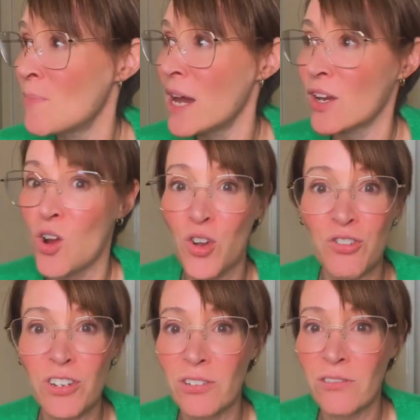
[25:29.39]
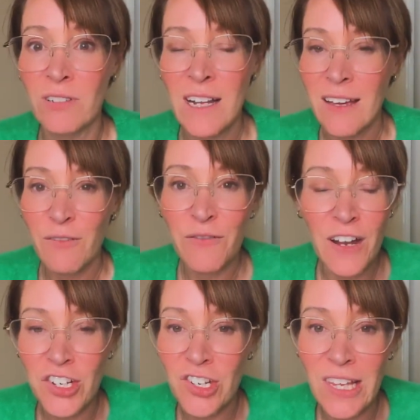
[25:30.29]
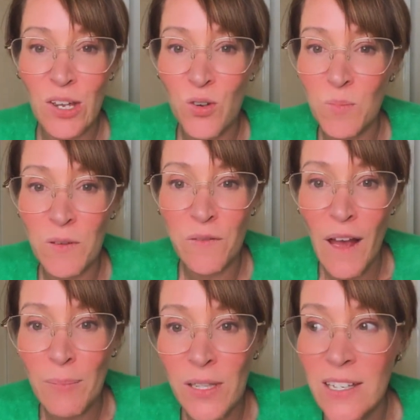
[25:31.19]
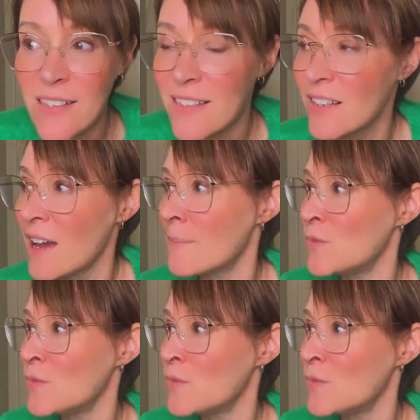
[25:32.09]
Mitochondrial function, they could be fabulous.